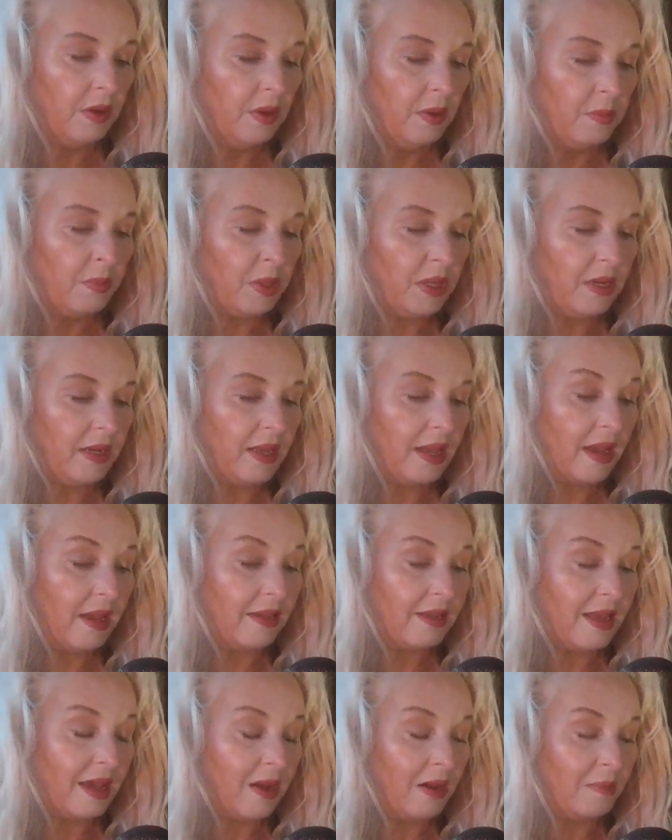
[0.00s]
But yeah,
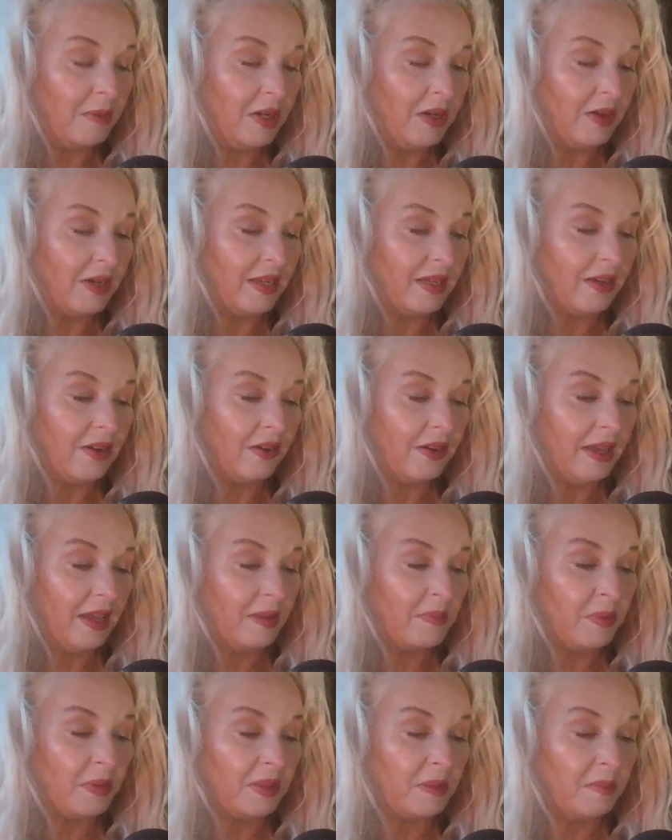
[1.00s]
now I'm hearing, okay,
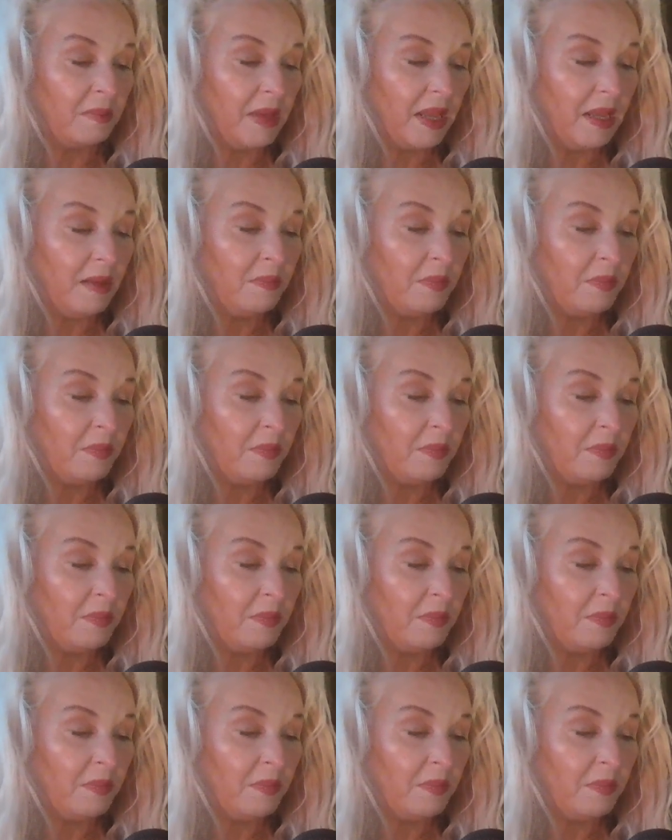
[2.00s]
but the main